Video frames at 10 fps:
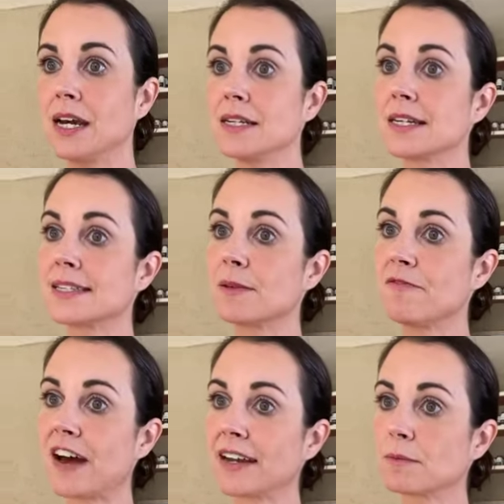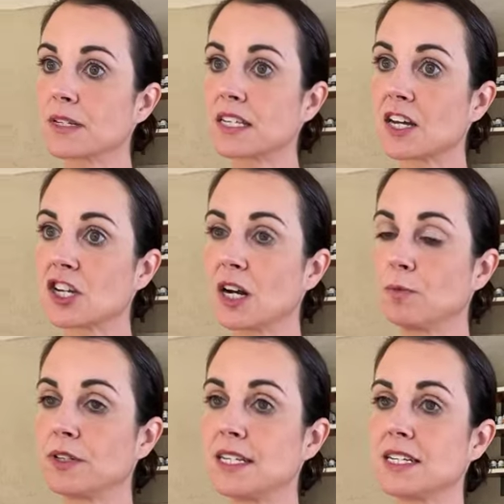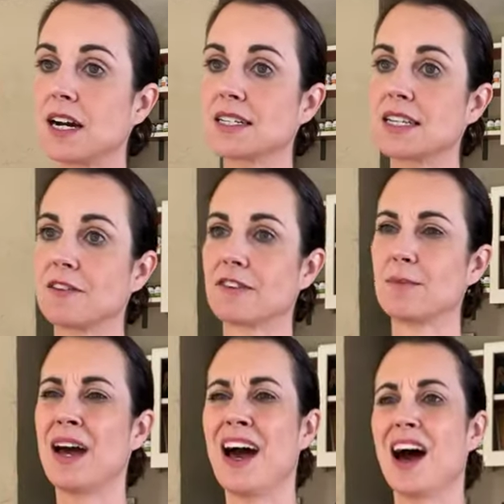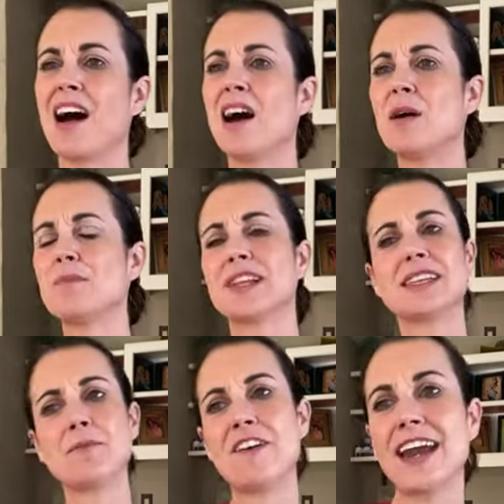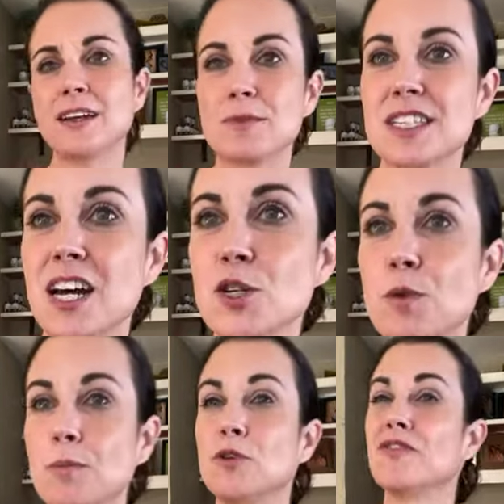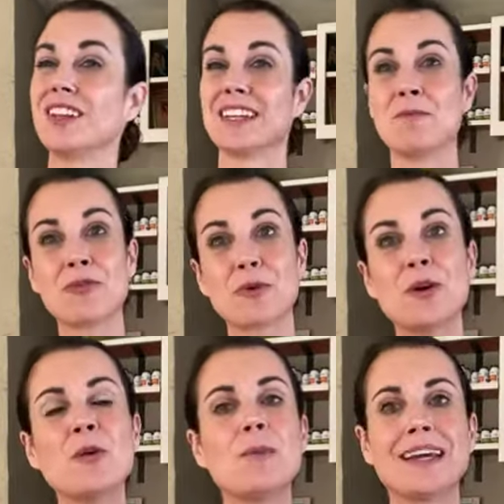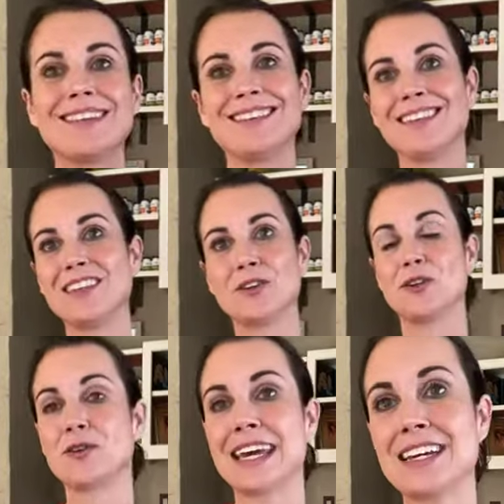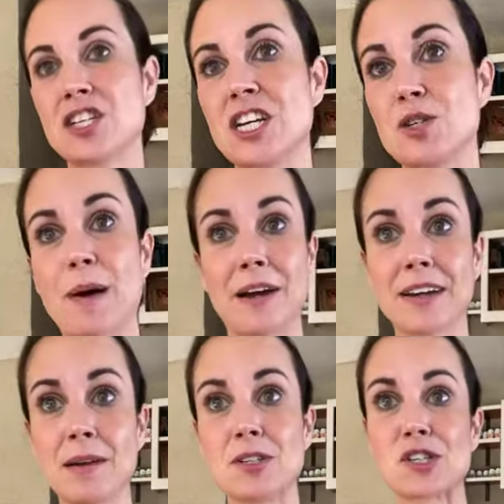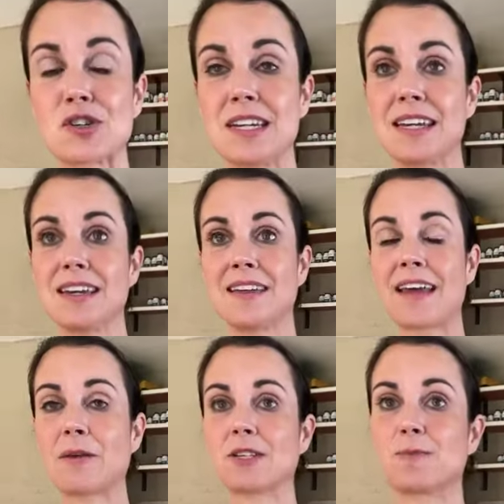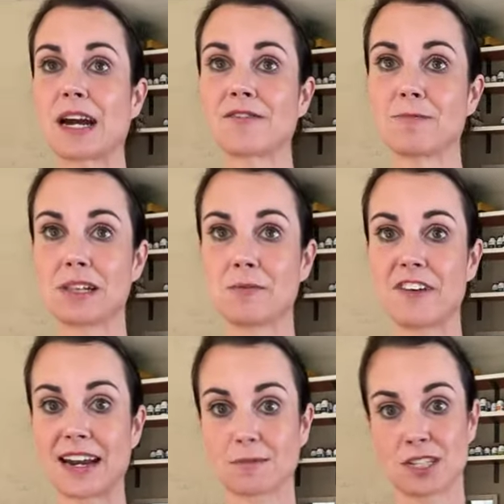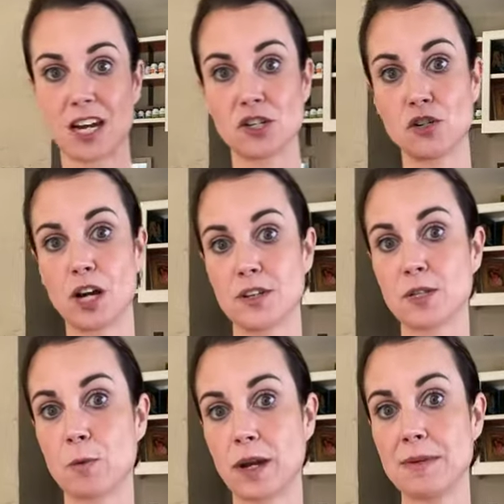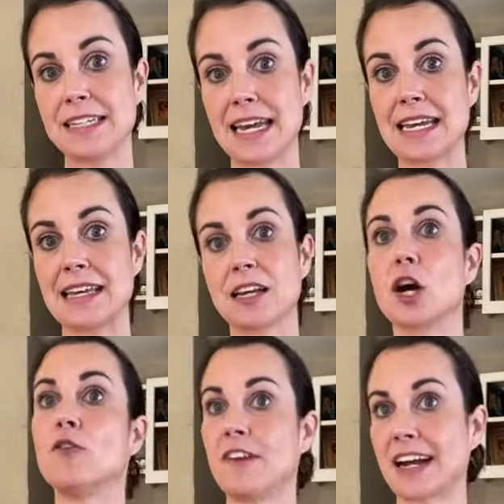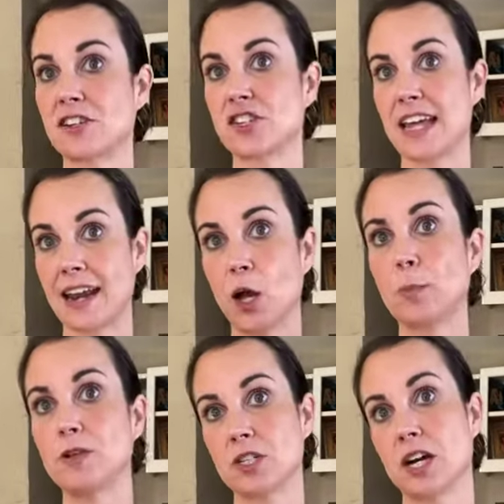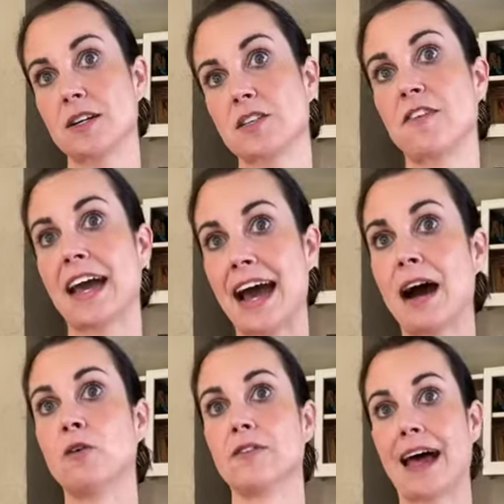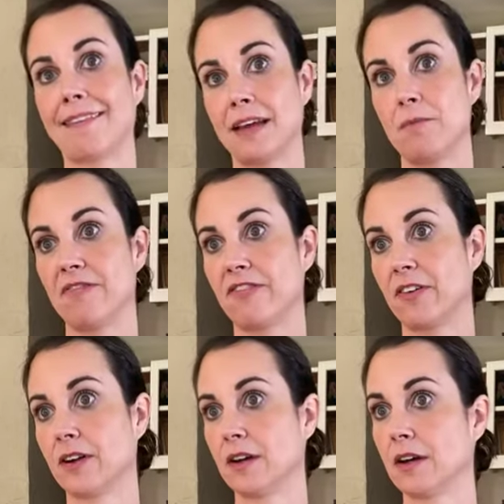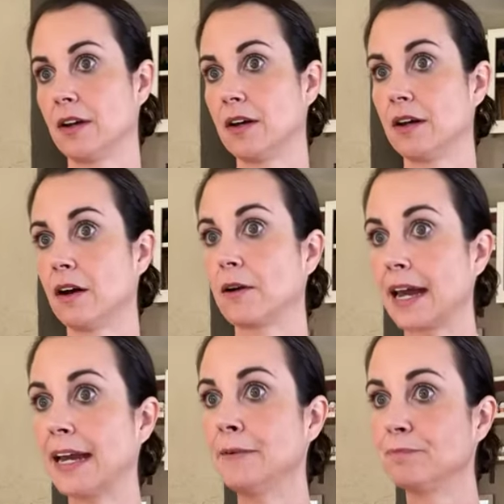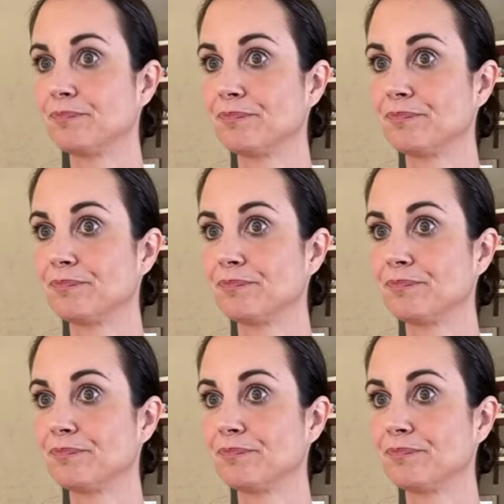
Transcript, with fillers: Does lymphatic massage help with detoxing from? Um, the lymphatic massage will move the lymph through, but you know you can't change biochemistry in that respect from the lymphatic massage. You'd also want to be taking the cofactors that help you detoxify out that lymph. Okay.